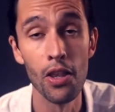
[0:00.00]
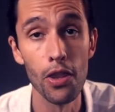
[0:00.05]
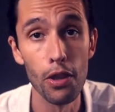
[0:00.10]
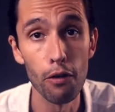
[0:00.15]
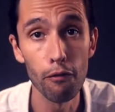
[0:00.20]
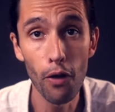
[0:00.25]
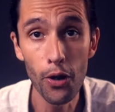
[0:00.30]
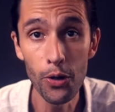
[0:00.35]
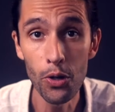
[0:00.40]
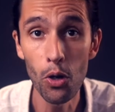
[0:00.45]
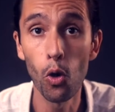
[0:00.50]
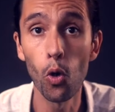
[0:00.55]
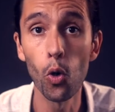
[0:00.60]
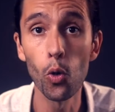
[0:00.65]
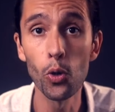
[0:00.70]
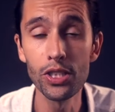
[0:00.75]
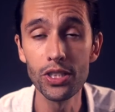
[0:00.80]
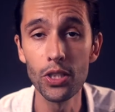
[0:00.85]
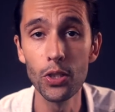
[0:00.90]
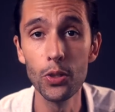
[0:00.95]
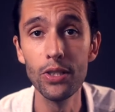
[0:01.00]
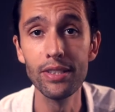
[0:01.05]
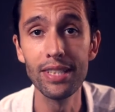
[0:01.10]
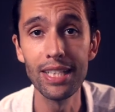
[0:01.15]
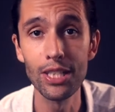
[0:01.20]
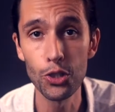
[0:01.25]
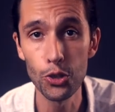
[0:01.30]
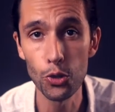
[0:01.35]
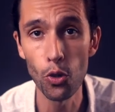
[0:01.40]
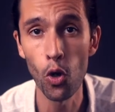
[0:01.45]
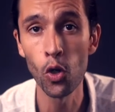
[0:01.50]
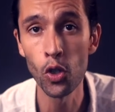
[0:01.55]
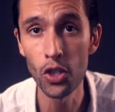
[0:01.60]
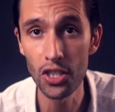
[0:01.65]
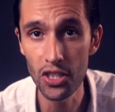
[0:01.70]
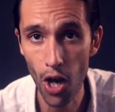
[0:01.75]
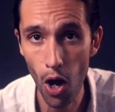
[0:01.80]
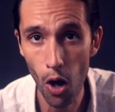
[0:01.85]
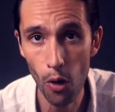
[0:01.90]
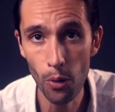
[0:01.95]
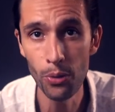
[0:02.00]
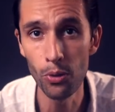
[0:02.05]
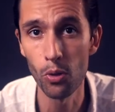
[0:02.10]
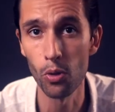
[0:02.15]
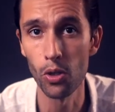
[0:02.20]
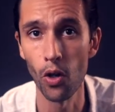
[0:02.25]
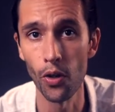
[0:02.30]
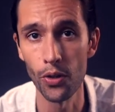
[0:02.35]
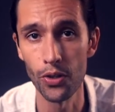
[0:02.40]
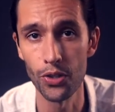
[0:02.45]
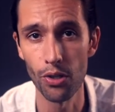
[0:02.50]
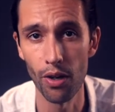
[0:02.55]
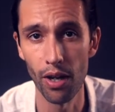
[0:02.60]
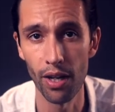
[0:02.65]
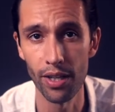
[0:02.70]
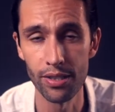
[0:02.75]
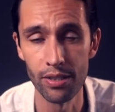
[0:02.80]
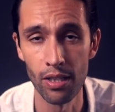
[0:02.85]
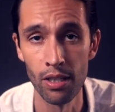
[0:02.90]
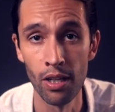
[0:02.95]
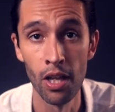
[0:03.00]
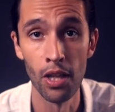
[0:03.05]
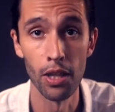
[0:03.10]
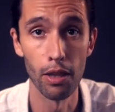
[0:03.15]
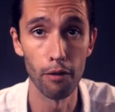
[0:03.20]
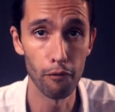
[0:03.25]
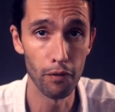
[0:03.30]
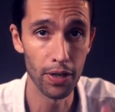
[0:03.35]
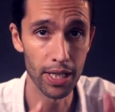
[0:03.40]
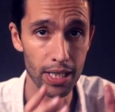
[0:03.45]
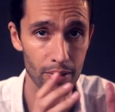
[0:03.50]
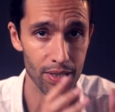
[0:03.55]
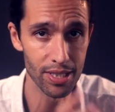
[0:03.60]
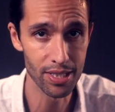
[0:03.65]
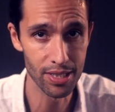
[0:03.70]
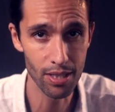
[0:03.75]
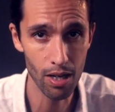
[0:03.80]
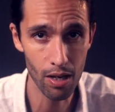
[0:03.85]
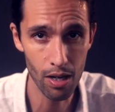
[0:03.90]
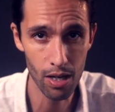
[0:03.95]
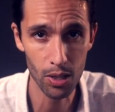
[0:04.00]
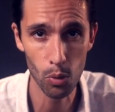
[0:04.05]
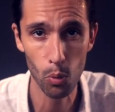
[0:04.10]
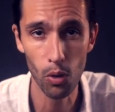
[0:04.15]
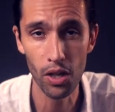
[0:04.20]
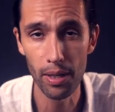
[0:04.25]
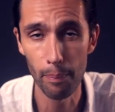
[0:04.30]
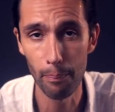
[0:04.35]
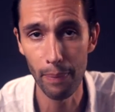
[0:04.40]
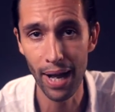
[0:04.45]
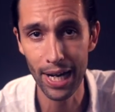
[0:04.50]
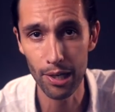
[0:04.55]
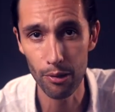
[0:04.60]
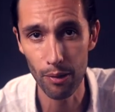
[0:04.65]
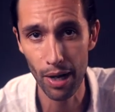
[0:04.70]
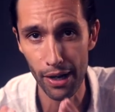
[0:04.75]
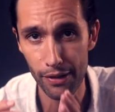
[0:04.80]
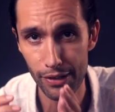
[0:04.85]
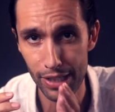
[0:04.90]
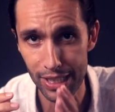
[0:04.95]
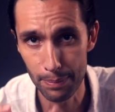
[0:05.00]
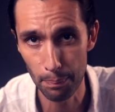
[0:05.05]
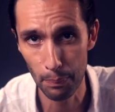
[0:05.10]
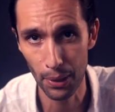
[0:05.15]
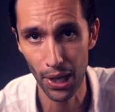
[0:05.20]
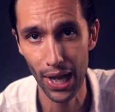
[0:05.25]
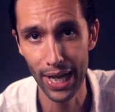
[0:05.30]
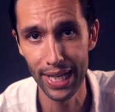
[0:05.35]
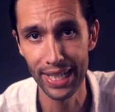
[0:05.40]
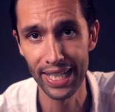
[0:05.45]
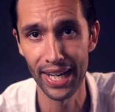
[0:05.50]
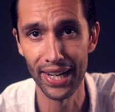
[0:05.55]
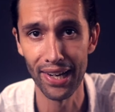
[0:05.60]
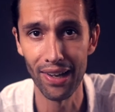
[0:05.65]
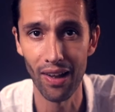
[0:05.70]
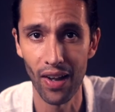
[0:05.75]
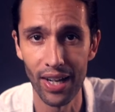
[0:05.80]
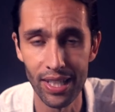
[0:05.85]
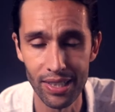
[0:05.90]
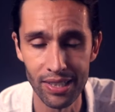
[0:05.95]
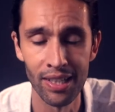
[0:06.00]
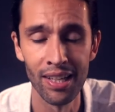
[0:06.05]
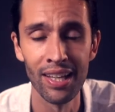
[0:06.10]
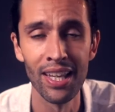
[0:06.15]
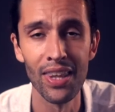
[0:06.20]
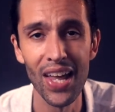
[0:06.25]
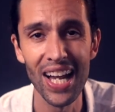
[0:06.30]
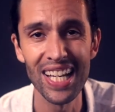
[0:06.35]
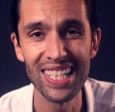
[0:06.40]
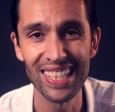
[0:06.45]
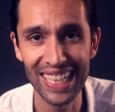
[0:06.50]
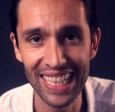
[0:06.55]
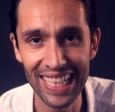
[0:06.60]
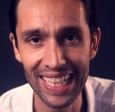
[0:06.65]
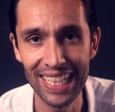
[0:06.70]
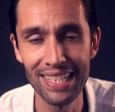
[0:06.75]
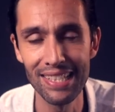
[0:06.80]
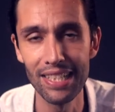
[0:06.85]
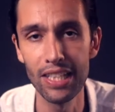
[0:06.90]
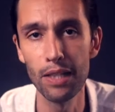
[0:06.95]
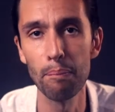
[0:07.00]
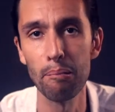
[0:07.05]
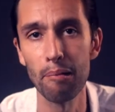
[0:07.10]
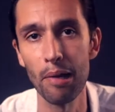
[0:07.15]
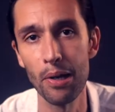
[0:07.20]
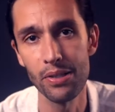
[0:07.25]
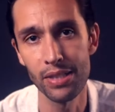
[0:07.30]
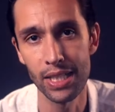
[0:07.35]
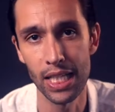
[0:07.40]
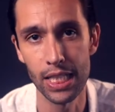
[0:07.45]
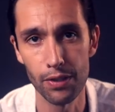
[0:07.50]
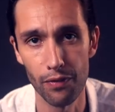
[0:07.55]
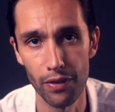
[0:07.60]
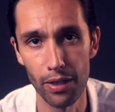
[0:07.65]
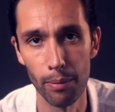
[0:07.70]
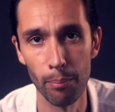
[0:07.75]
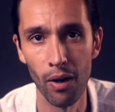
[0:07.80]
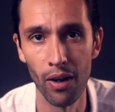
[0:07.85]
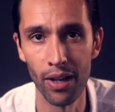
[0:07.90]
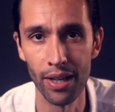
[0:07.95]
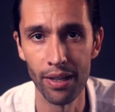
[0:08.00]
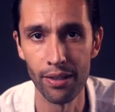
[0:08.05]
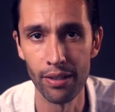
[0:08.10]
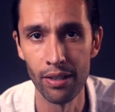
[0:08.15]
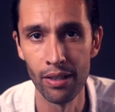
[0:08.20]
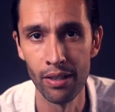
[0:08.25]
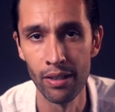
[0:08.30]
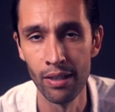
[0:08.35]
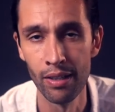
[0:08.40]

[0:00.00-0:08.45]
The photo also uses strong tonal contrast. The figure is dark while the background is plain and light. That's easy to process for the mind.